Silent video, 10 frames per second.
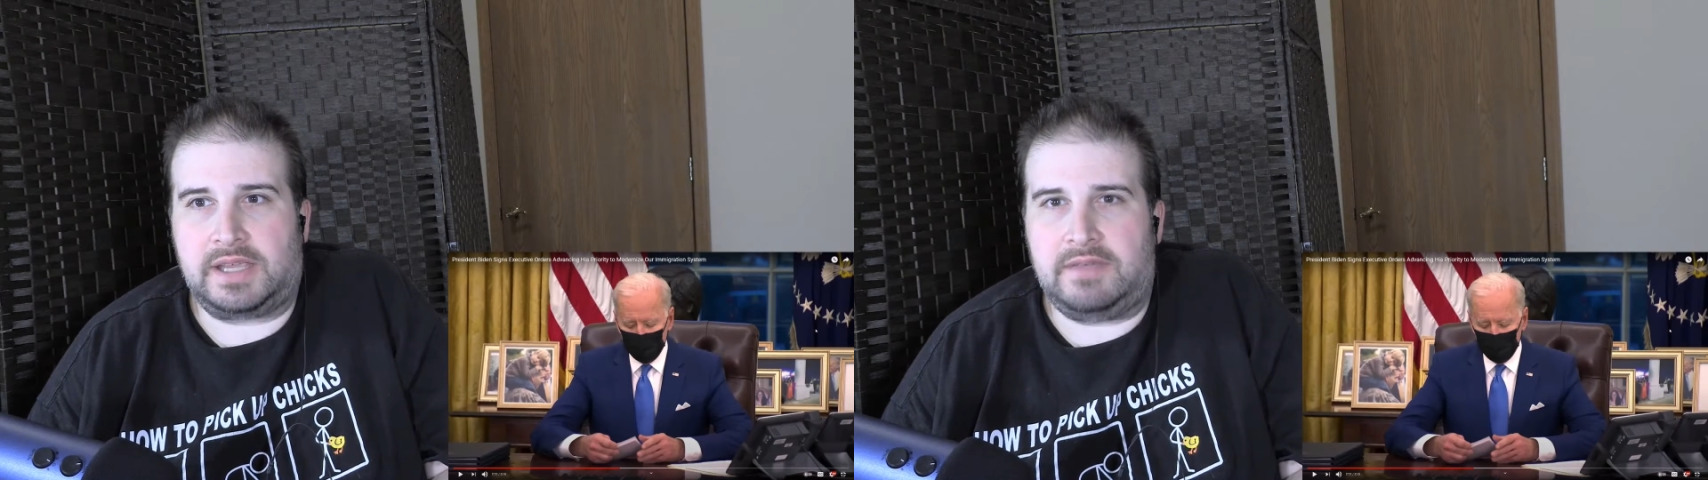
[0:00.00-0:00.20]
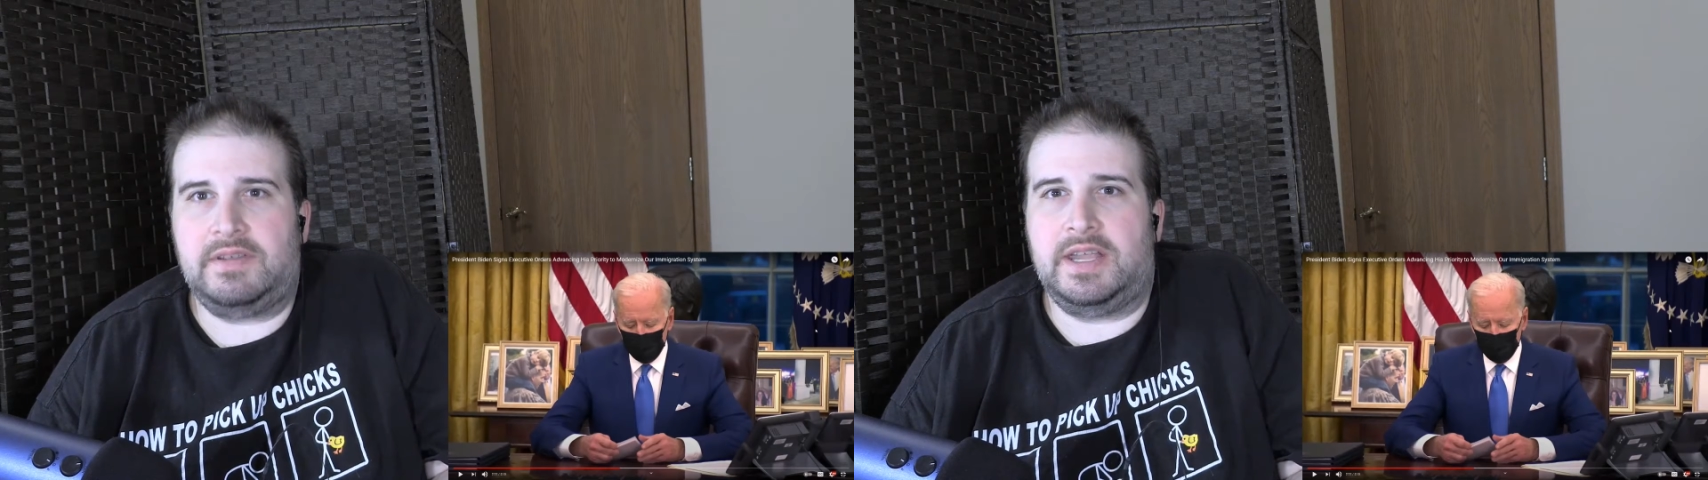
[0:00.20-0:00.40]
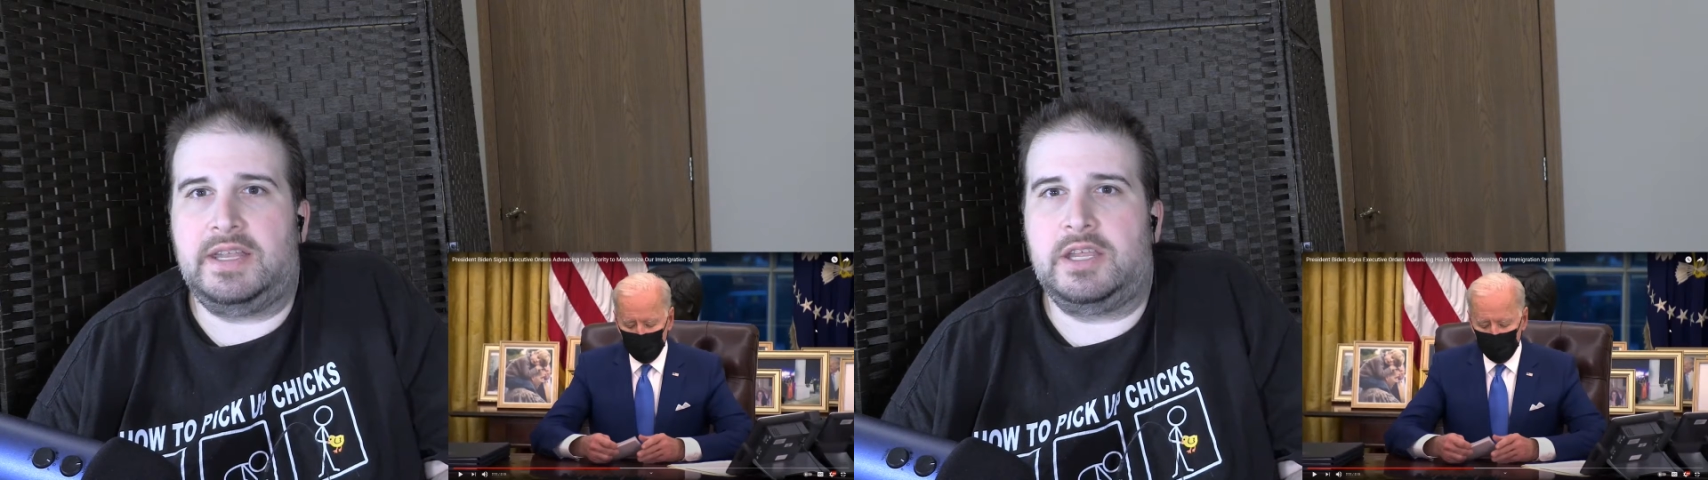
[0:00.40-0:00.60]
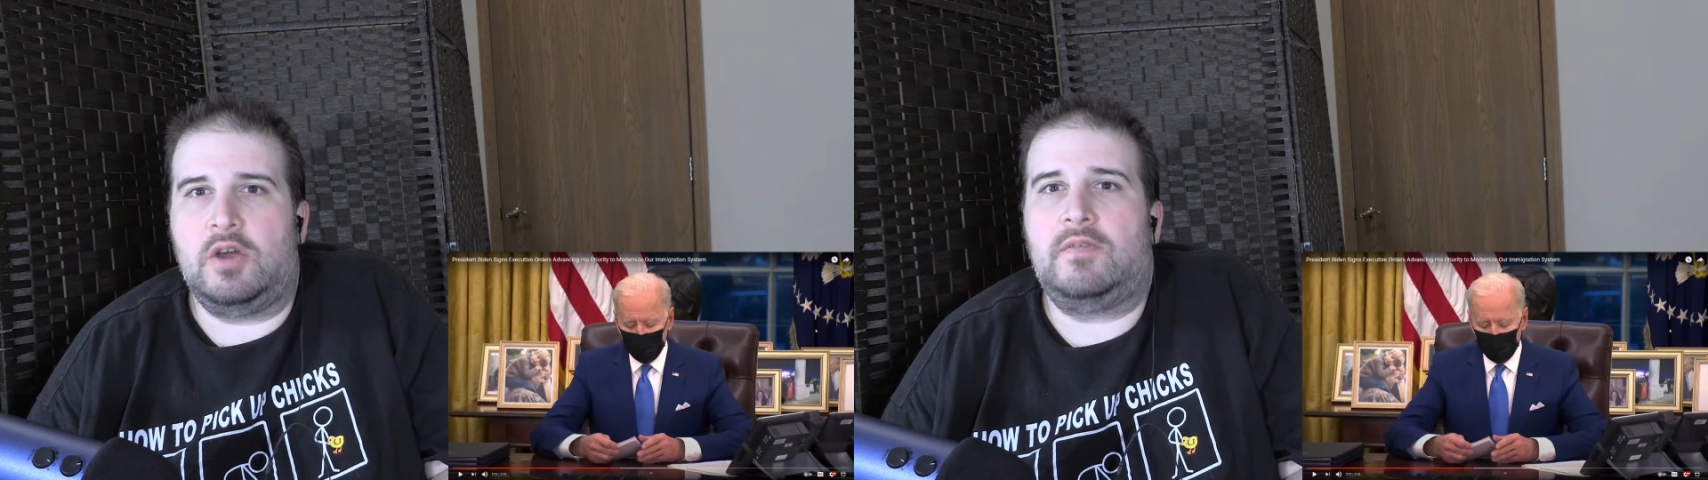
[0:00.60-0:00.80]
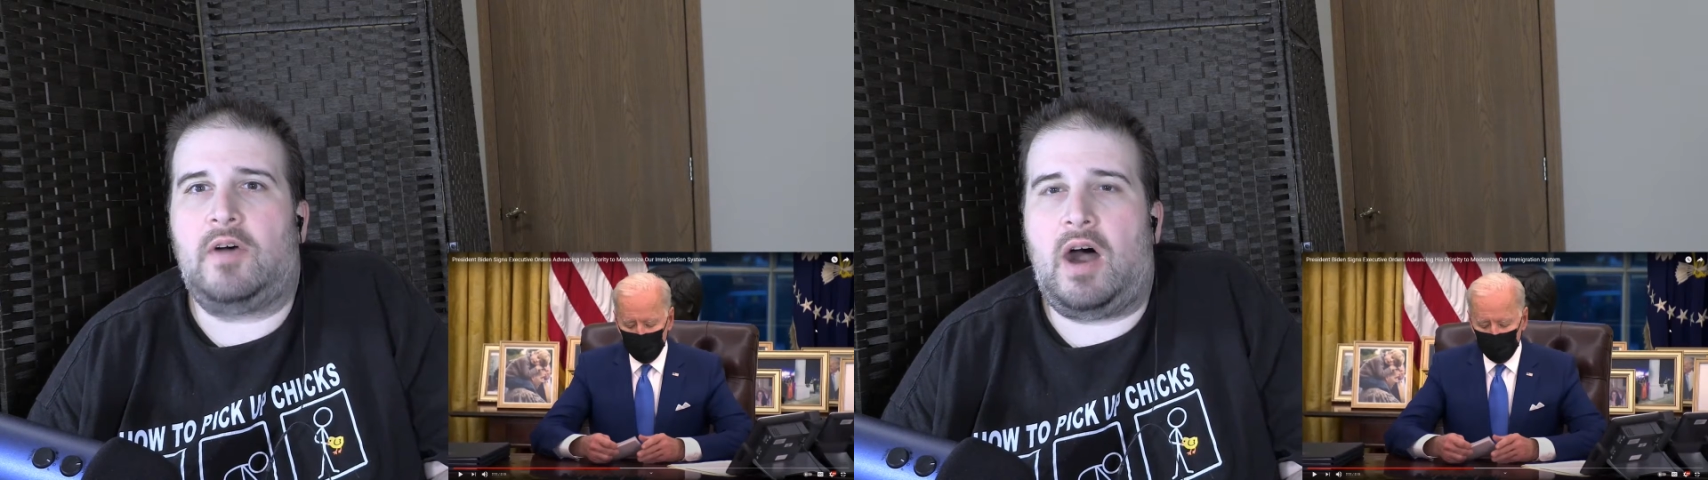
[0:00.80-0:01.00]
even in the
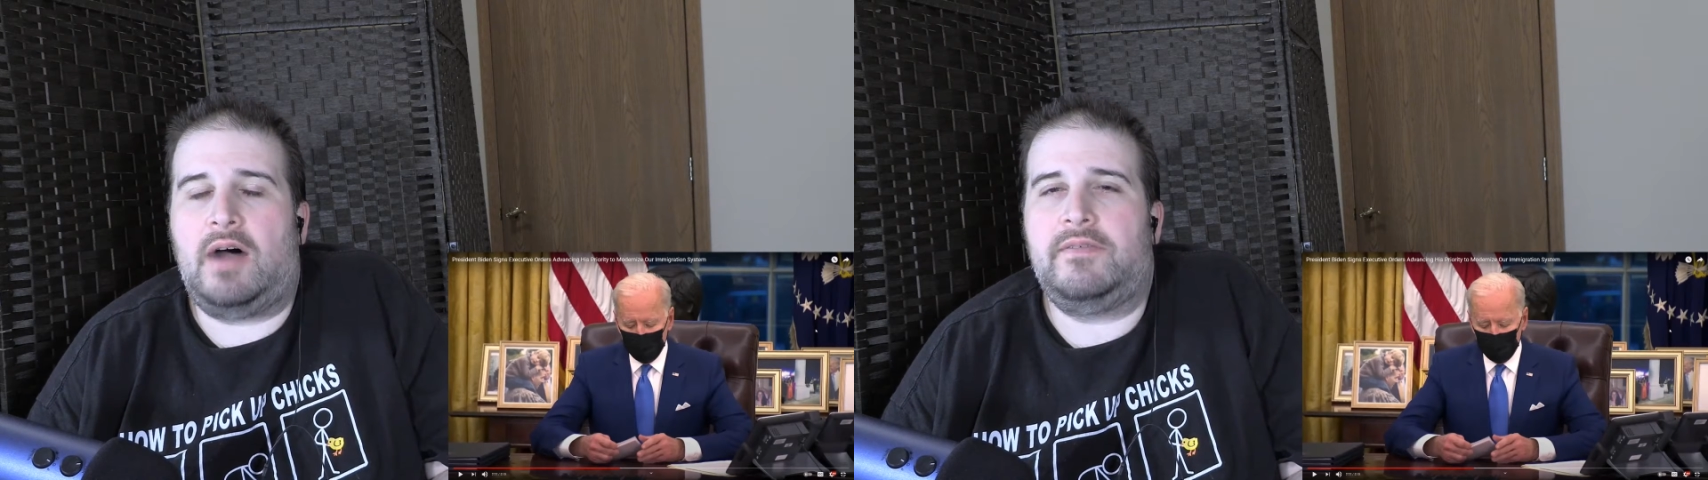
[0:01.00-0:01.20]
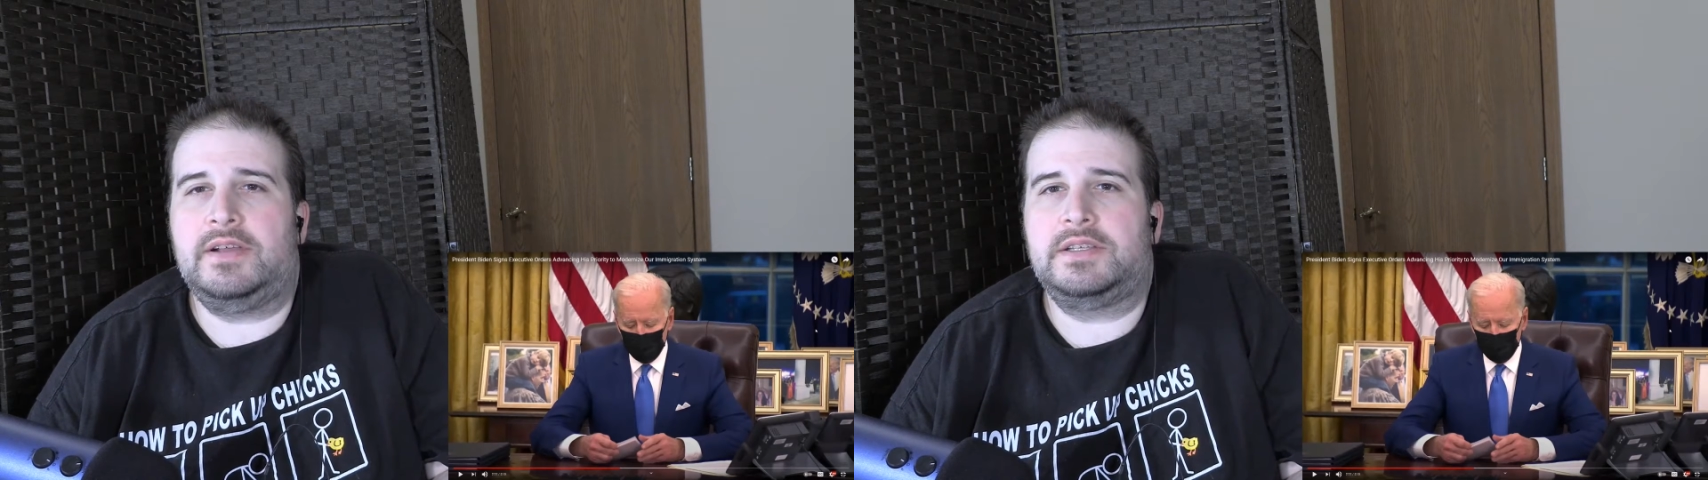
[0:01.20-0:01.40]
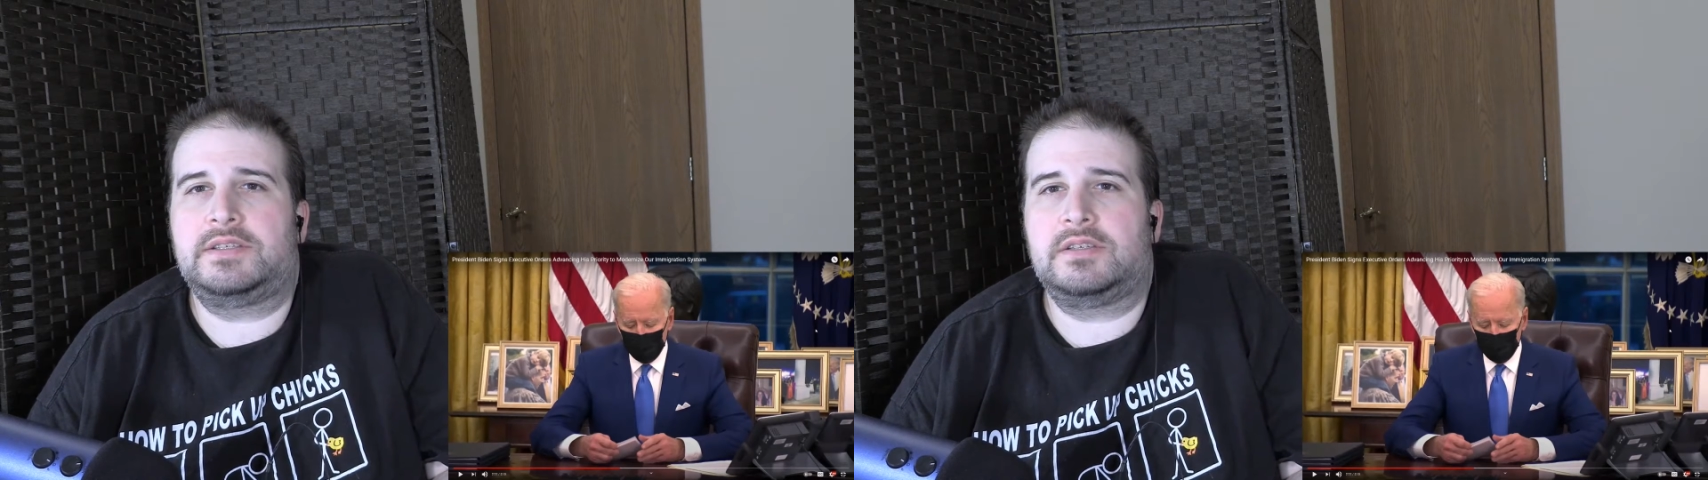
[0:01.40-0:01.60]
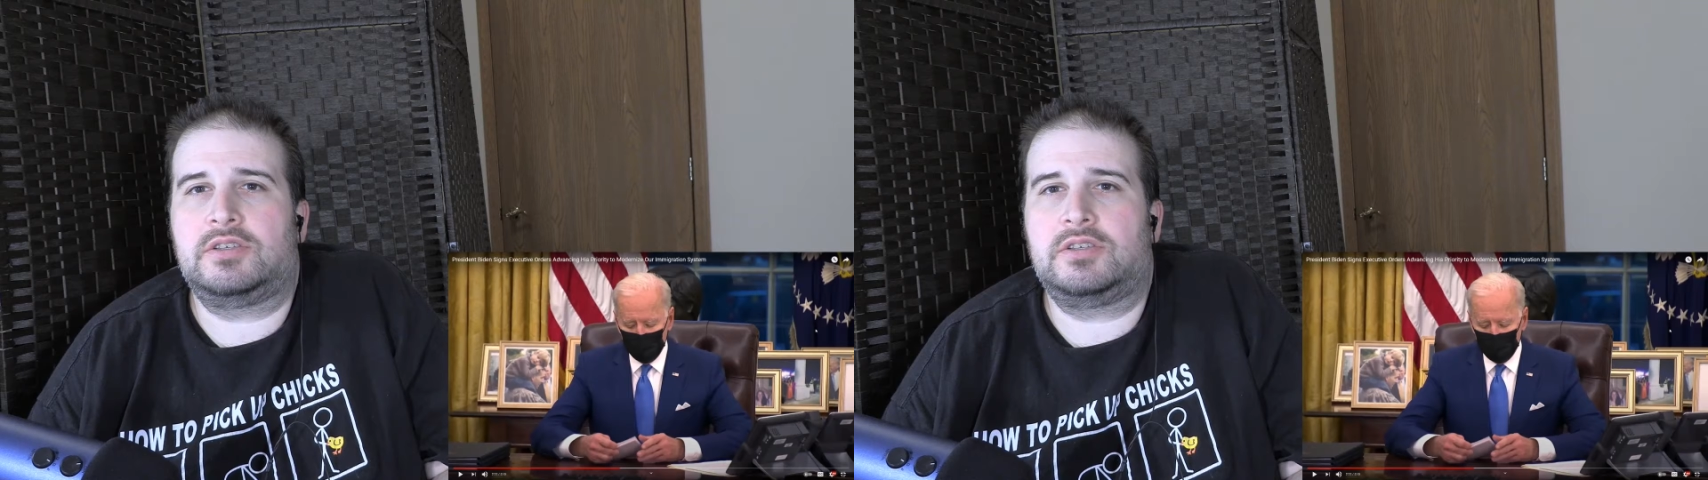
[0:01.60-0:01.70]
Oval Office,